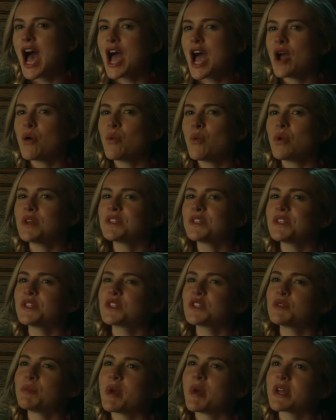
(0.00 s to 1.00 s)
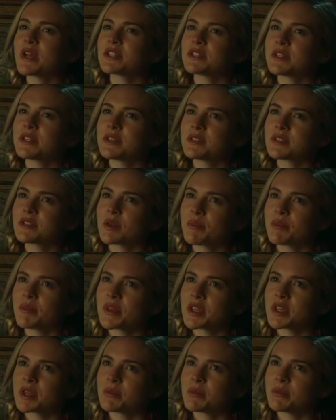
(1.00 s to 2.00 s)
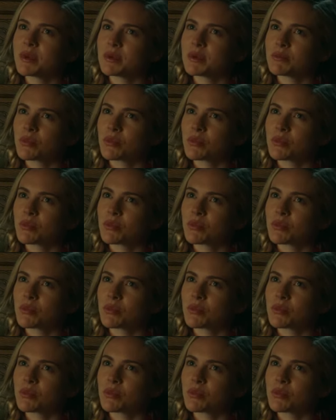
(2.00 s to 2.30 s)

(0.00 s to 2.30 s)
suggests it could benefit from a twist.